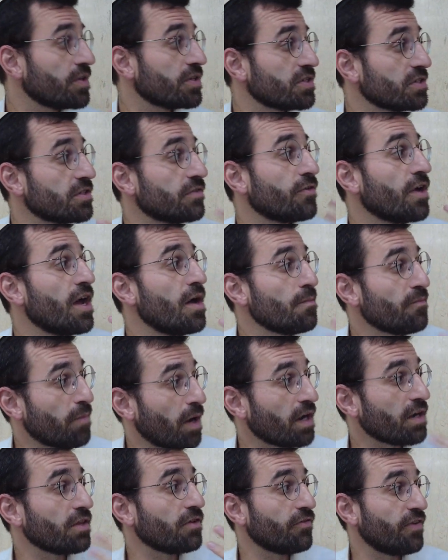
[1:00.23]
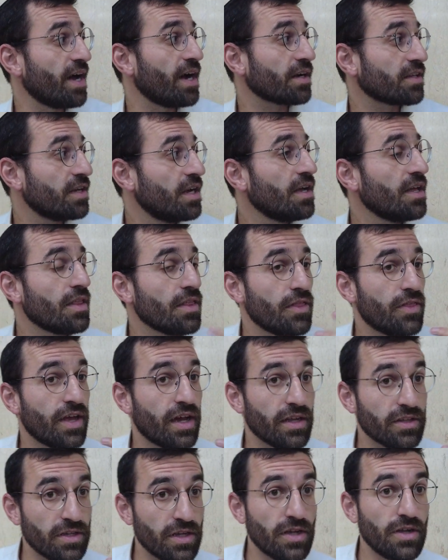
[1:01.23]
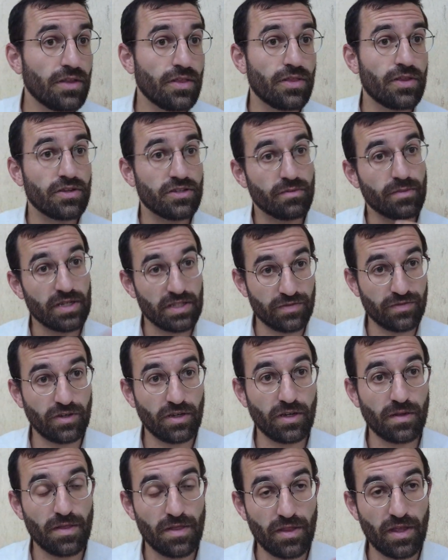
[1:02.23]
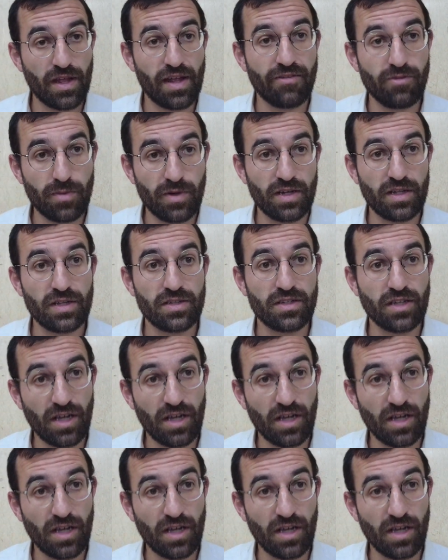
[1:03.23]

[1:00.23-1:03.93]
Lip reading: This is part of the fact that there's a mitzvah that everybody is